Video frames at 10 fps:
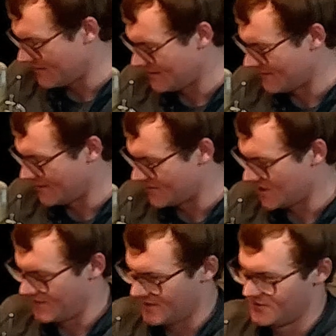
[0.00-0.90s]
that it's
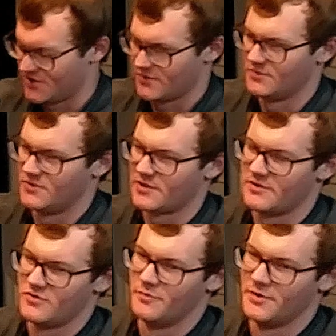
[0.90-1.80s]
transmitted just directly
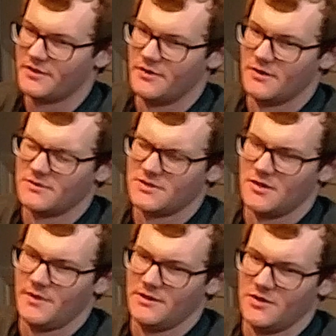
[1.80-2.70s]
through blood, though. So I
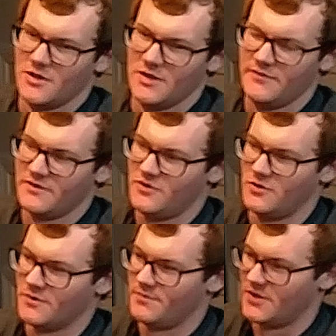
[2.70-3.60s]
mean, even if
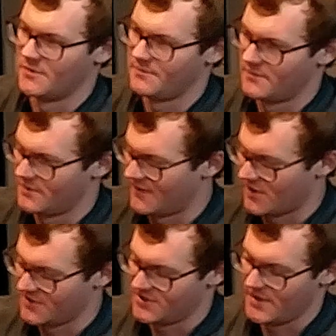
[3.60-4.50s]
you have
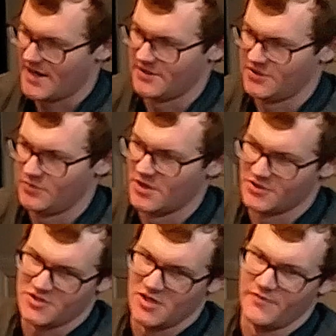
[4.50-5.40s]
cuts in your hand and you
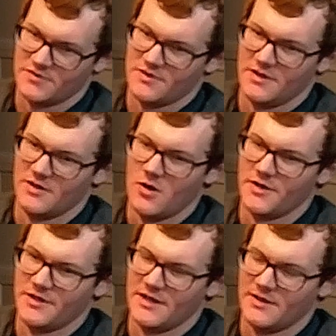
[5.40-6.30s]
touch a surface of it on
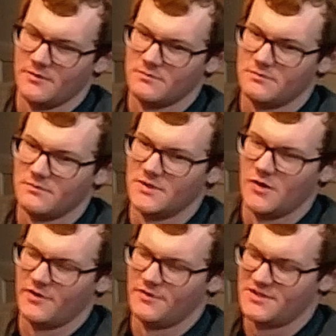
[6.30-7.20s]
it, I don't know
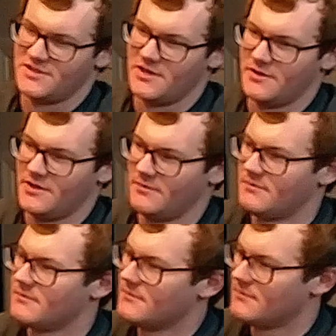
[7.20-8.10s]
if it'll necessarily,
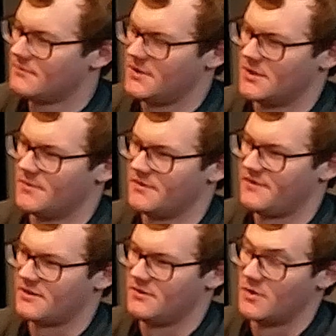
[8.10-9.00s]

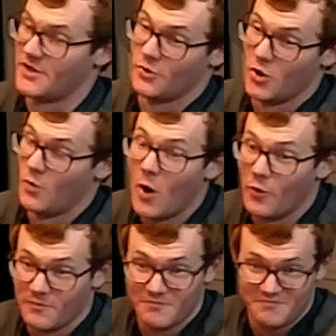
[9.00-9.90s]
infect you. Well, I don't know, it won't.